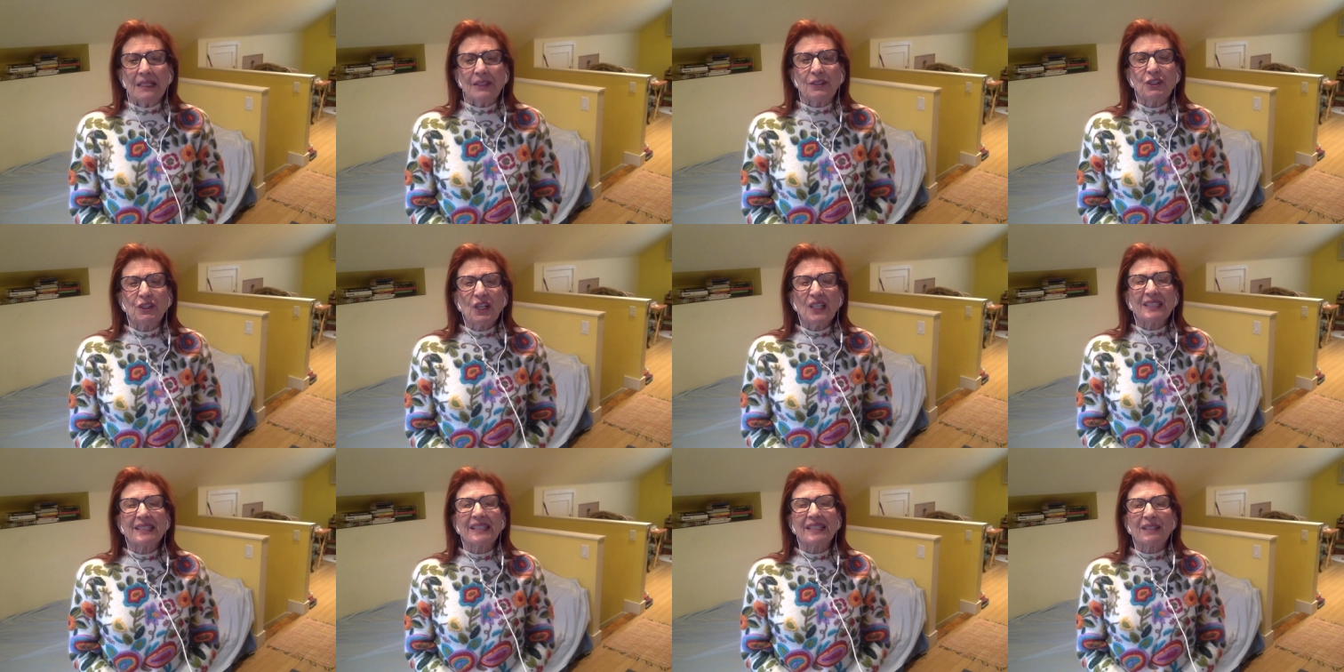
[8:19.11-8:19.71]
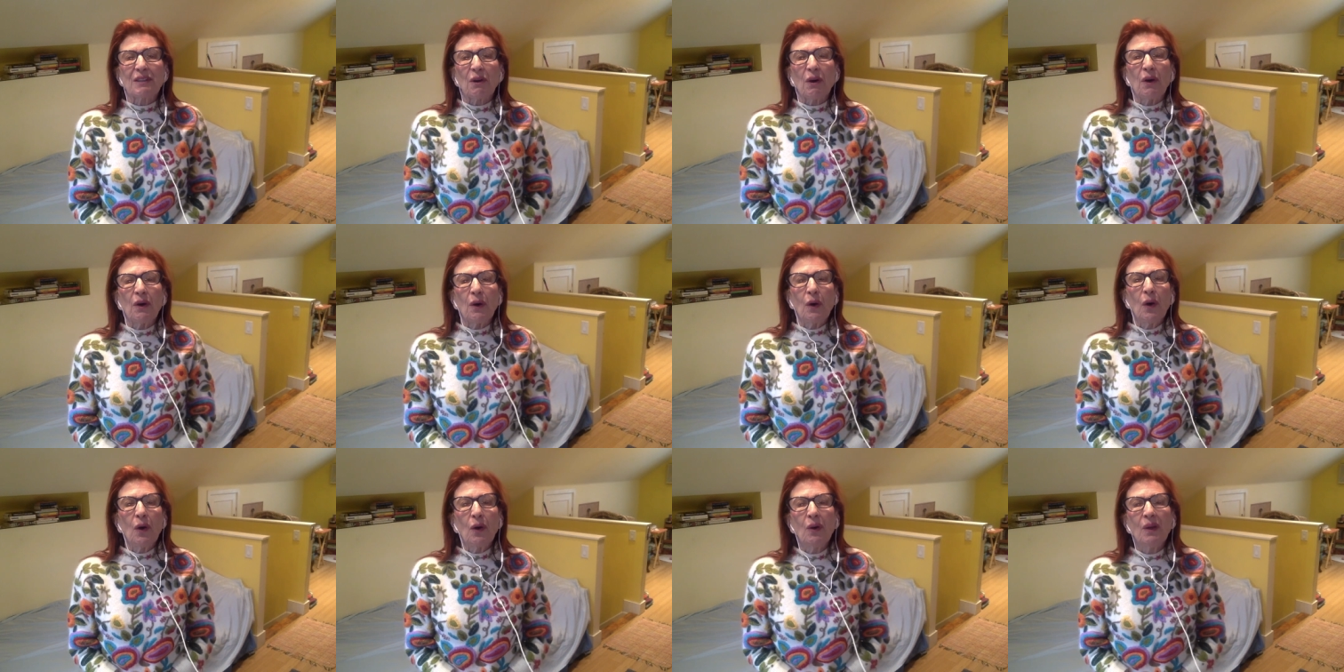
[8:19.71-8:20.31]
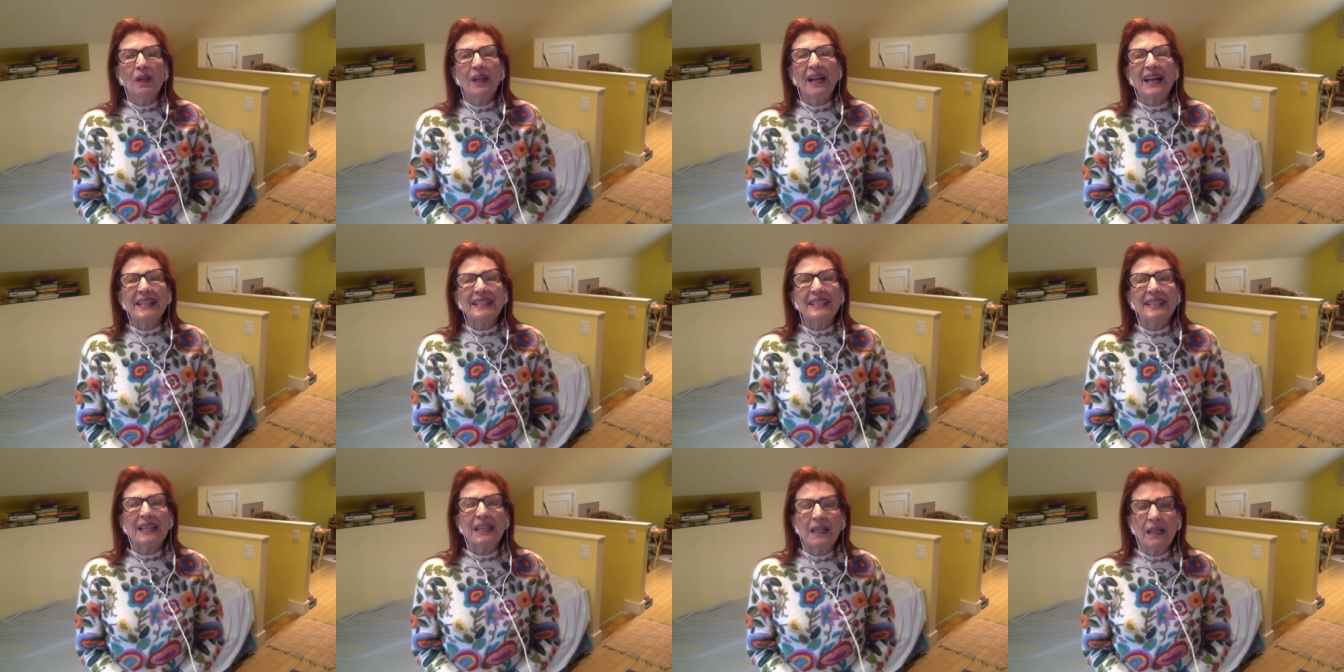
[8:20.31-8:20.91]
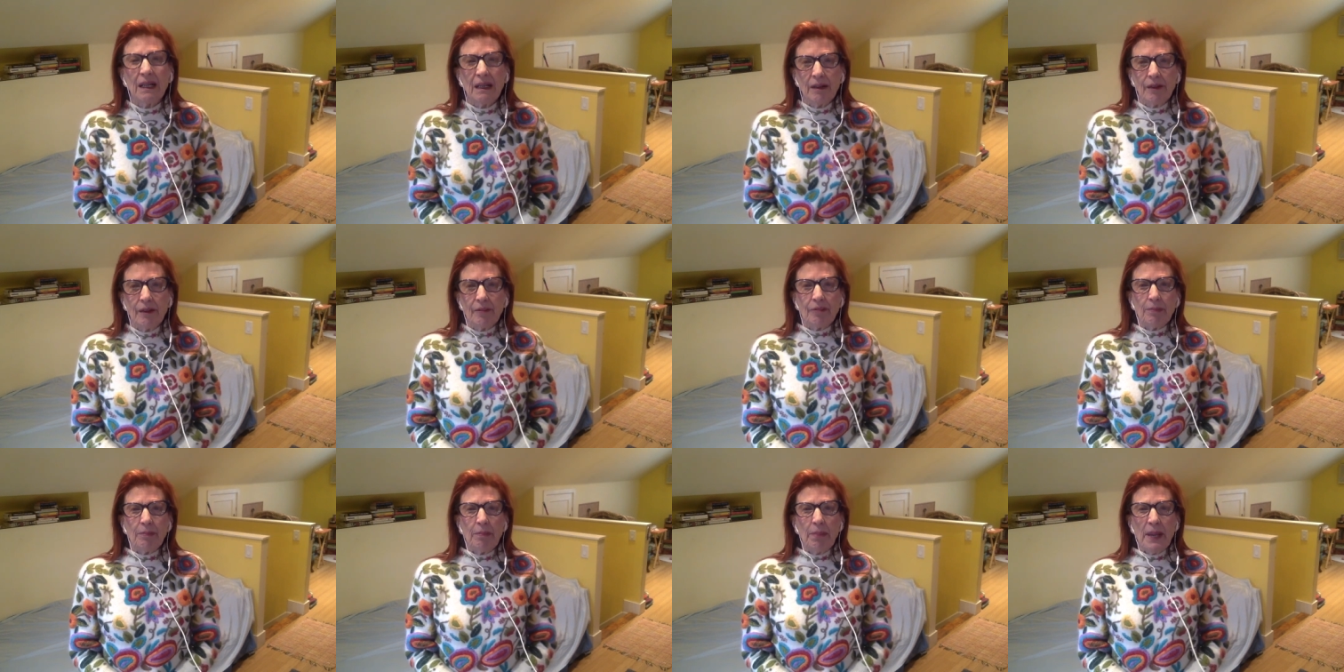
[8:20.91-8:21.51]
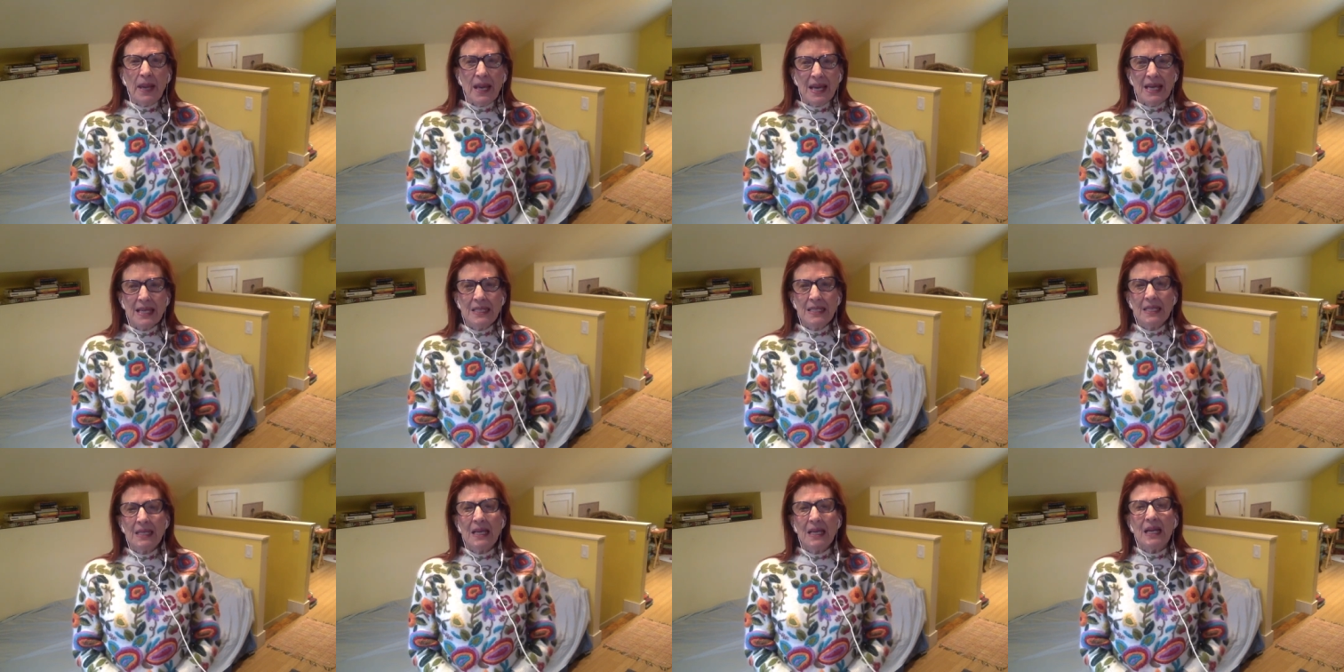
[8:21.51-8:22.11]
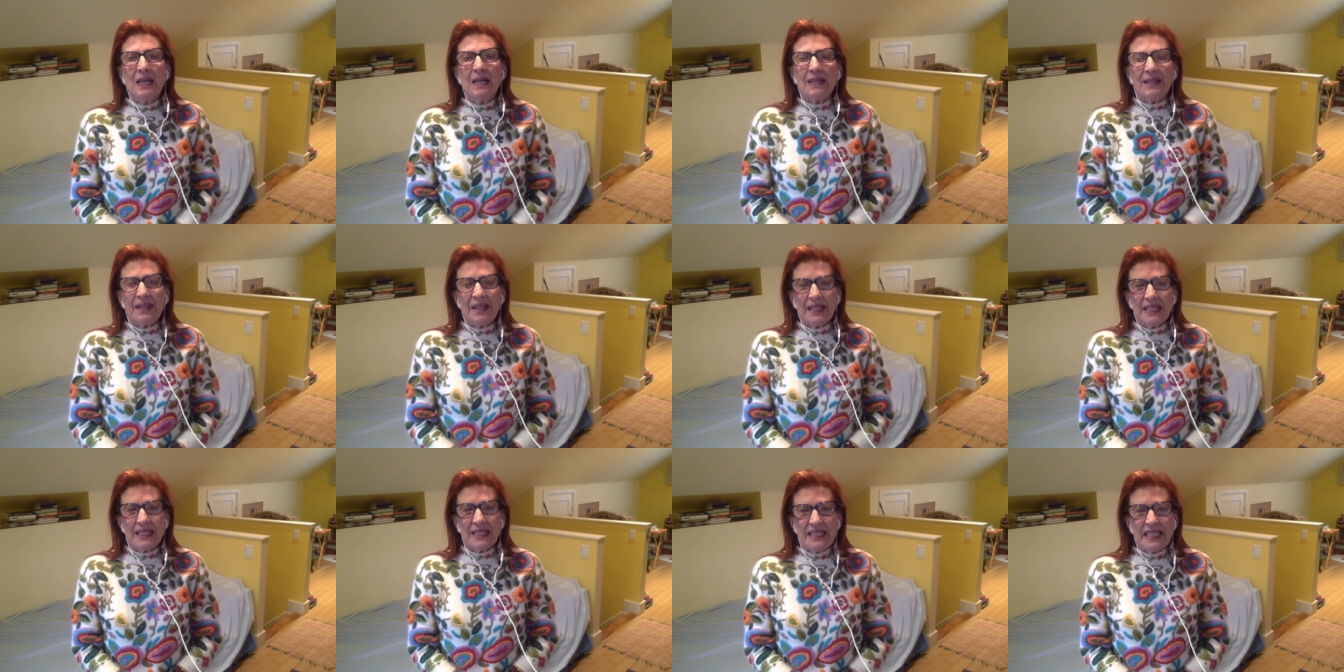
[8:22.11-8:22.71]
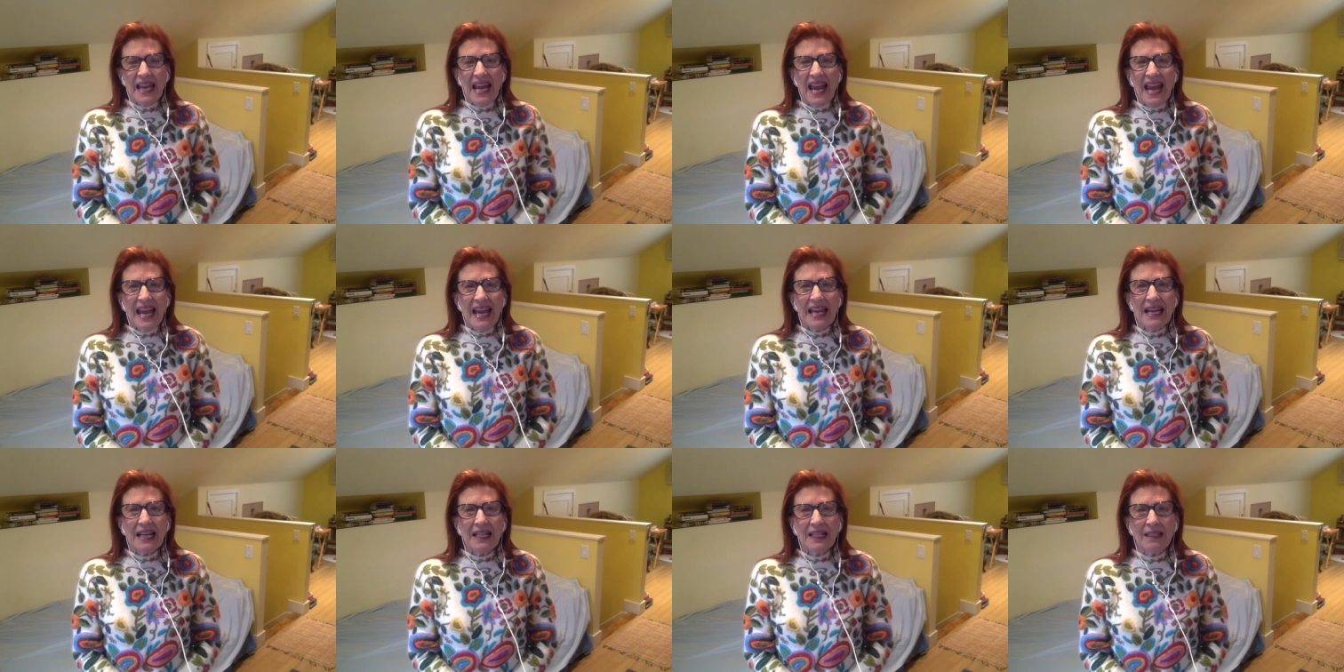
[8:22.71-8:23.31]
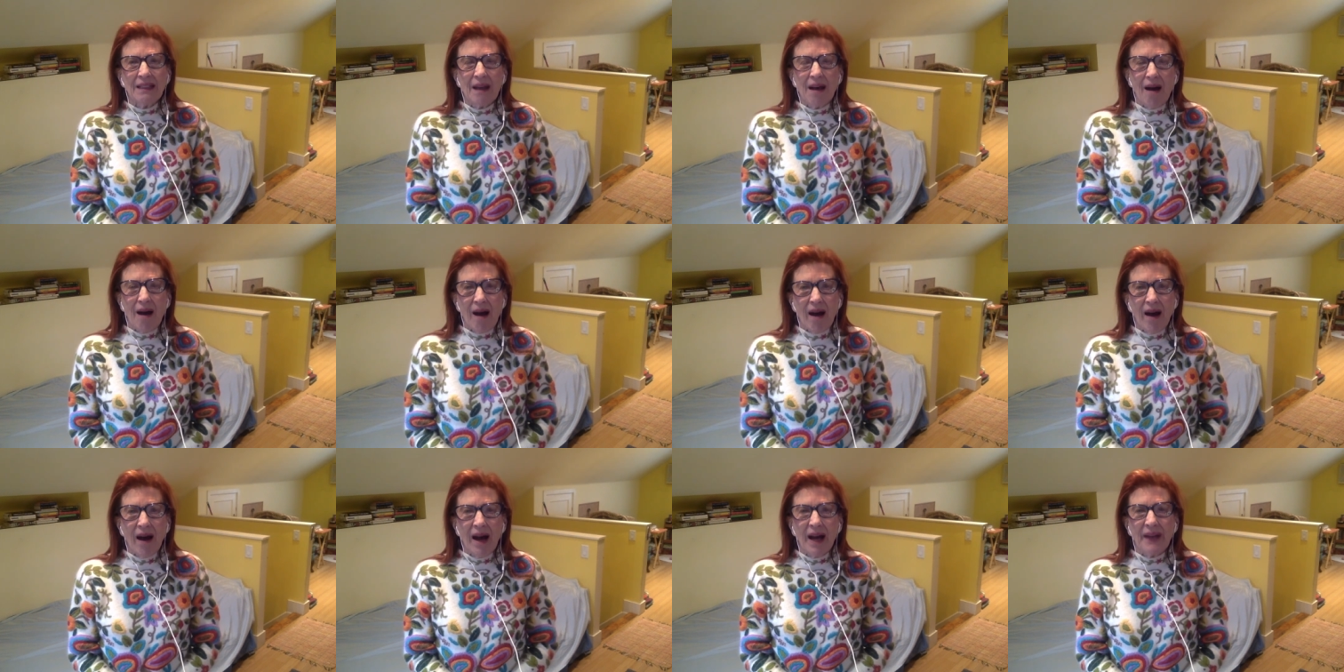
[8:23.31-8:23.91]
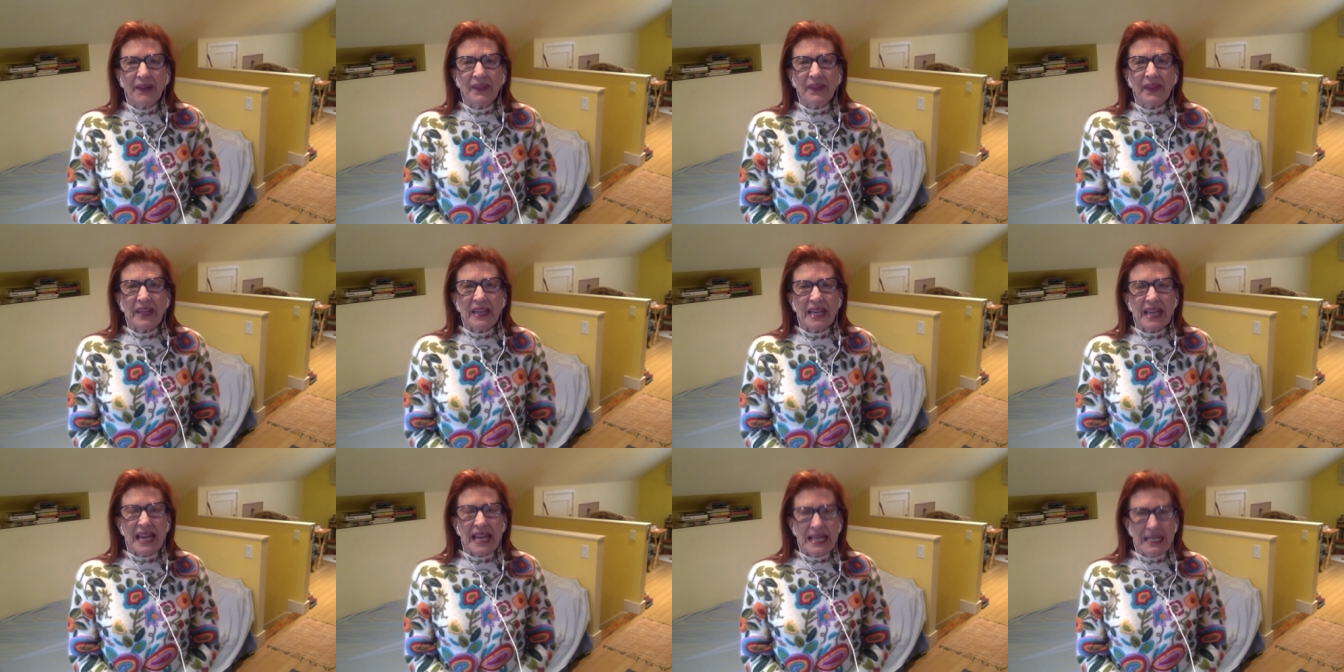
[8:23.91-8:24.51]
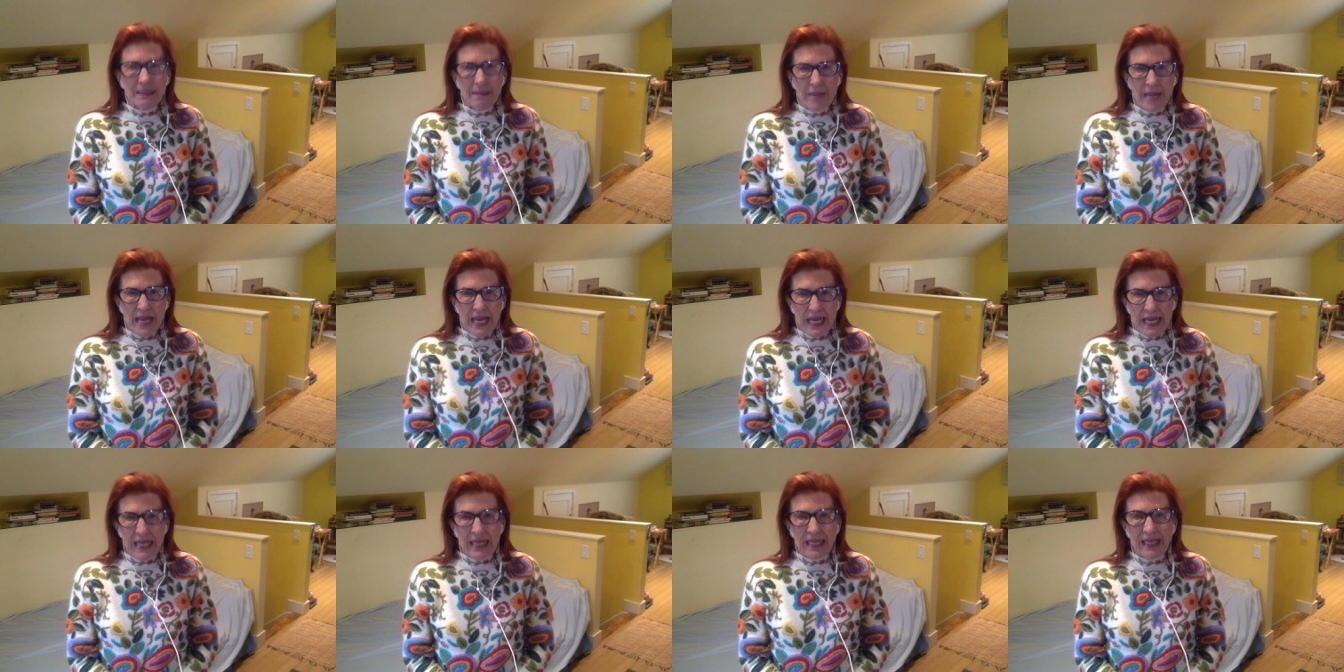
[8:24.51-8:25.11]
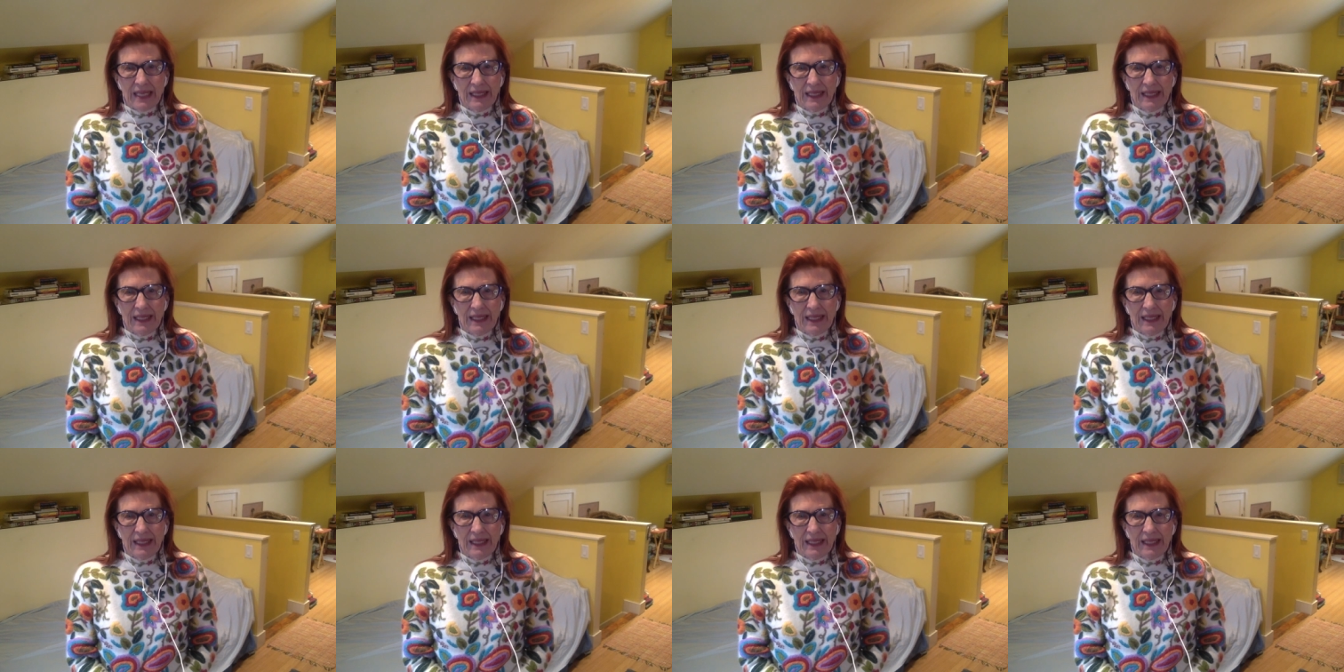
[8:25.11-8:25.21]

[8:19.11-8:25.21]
Just the whole idea of pin the tail on the enemy.